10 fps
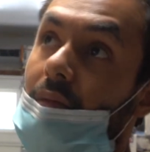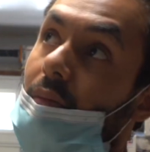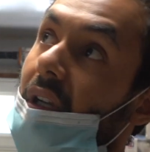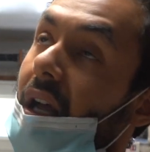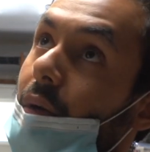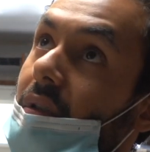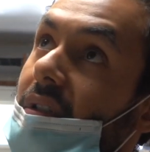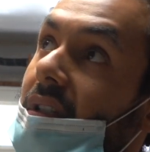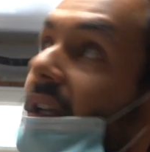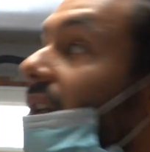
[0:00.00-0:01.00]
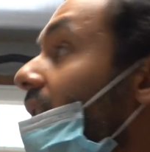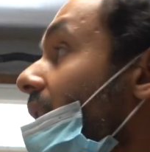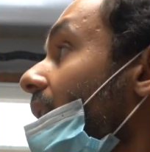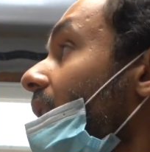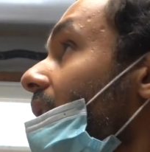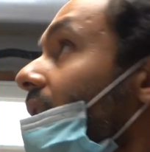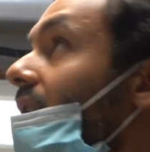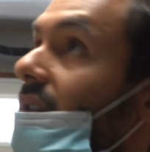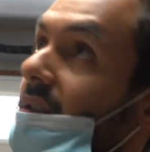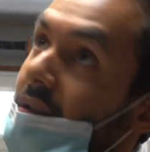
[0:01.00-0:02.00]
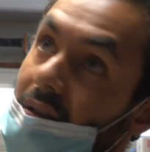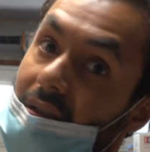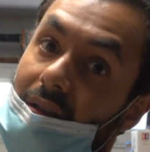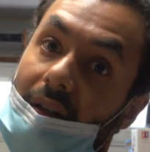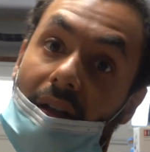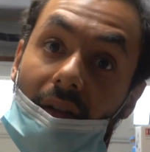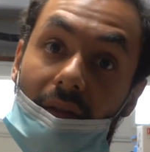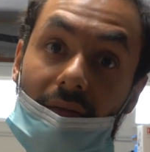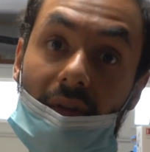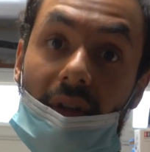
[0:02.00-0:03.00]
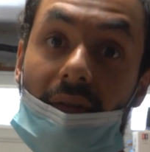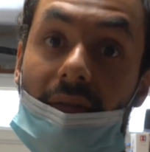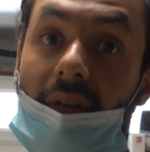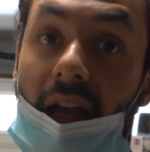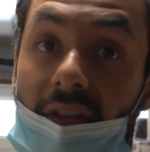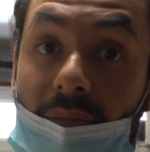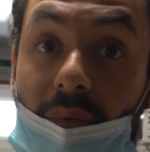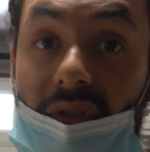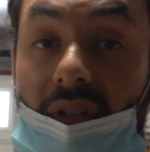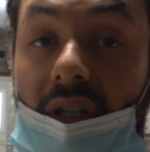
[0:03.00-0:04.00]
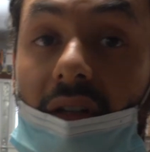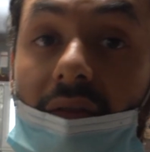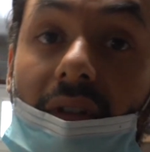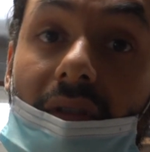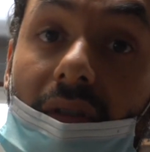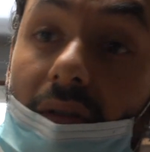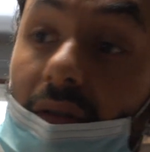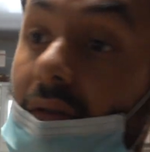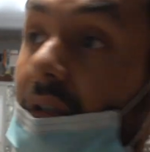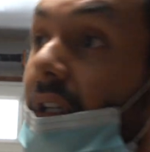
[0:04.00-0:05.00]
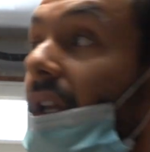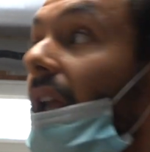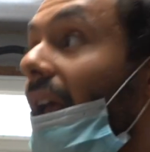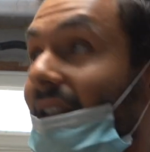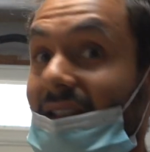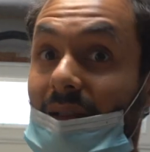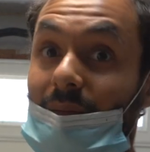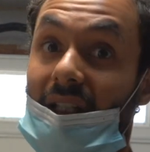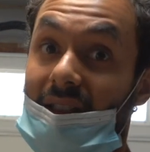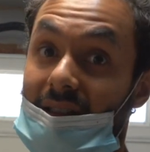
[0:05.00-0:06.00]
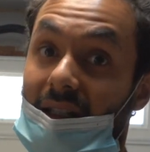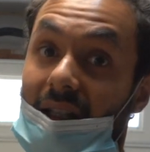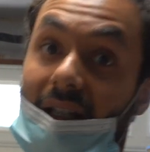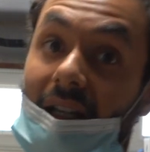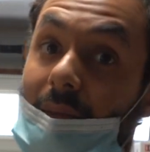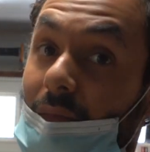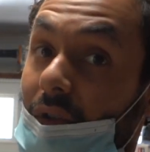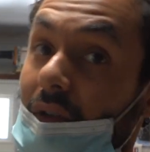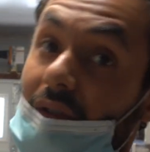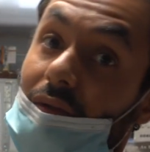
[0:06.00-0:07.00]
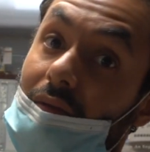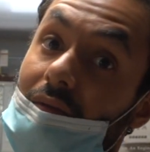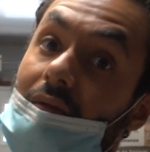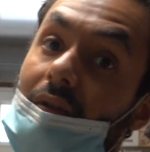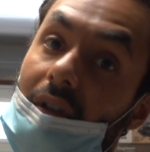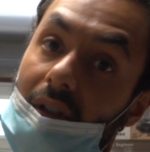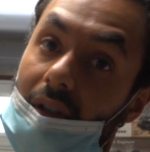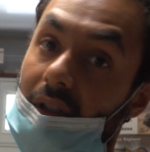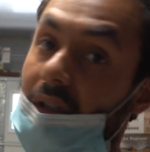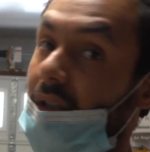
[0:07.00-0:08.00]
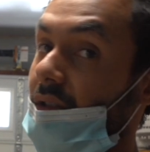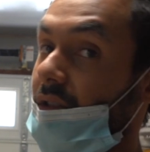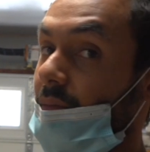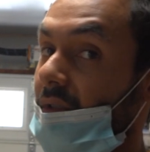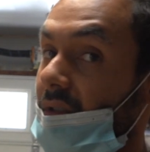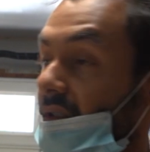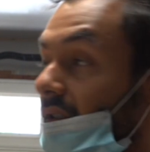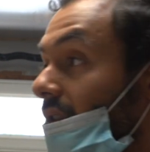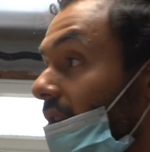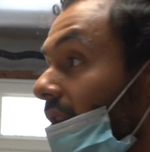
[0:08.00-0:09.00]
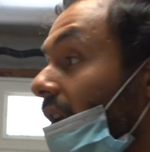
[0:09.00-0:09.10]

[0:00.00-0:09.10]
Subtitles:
but I would say that is 5% of the total, and some things like I'm going to really hit home runs on.